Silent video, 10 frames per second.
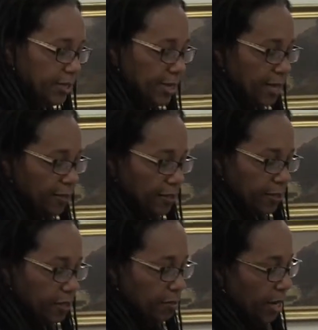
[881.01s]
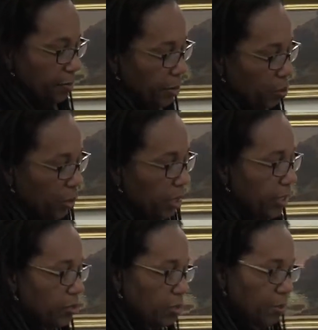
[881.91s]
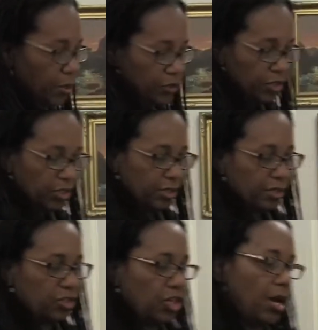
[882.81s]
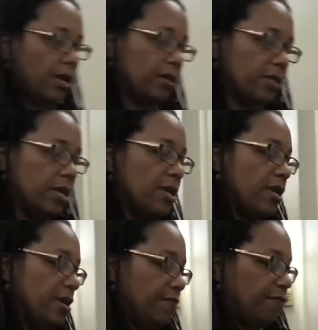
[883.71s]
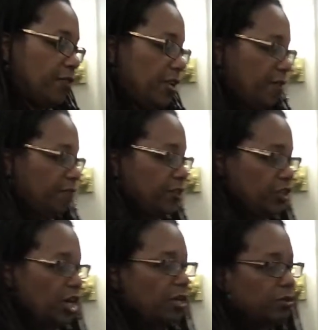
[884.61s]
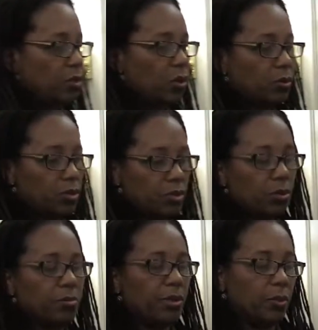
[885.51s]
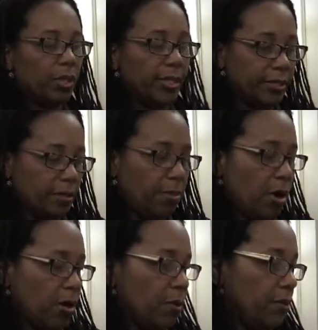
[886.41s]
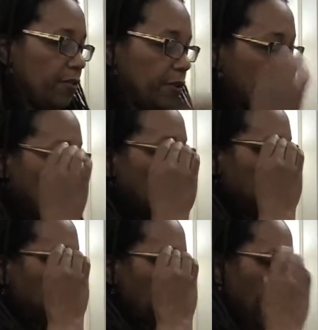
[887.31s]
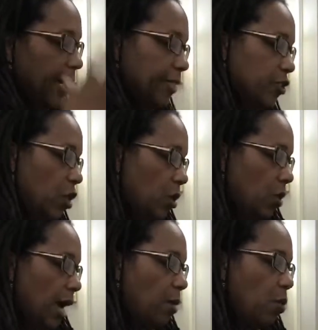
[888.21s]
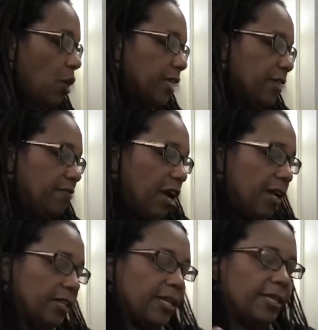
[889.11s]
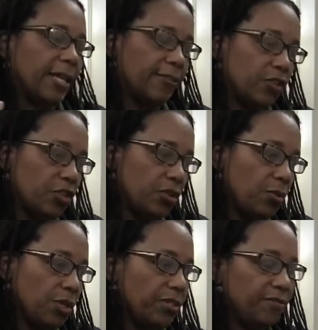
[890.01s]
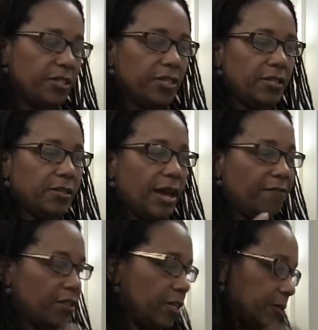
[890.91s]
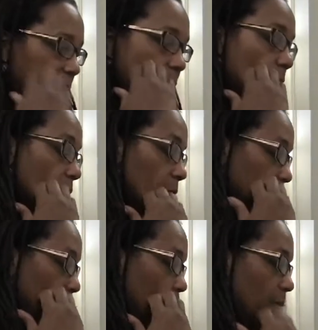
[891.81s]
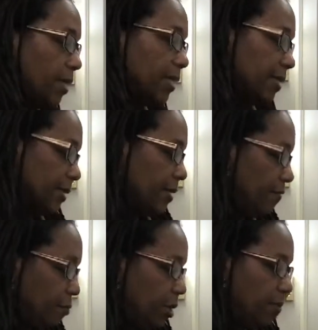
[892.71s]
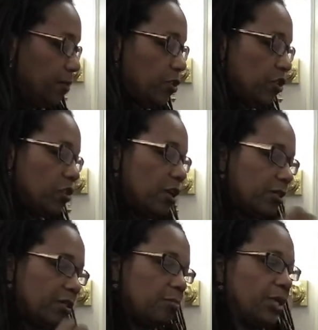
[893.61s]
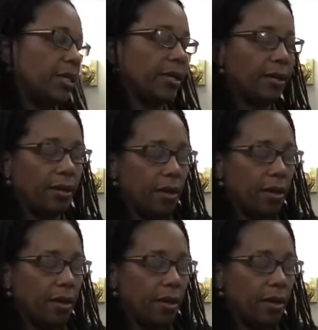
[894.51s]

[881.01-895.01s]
said that he might be willing to purchase this child if the child's owners would be willing to part with her. And so I wanted Violet Lester, one of these African American women enslaved people, to start speaking